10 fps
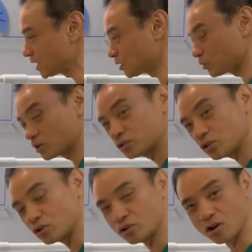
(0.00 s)
then we're gonna turn
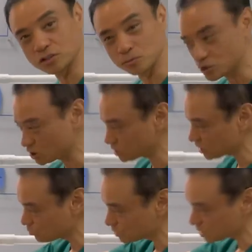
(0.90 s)
on all the machines and
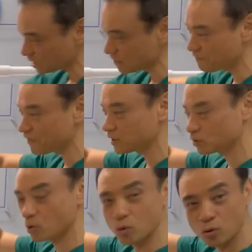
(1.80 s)
we're just gonna inflate the
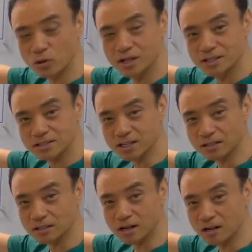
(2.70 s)
whole thing
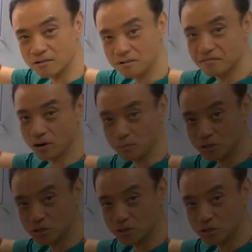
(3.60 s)
uh, uh very much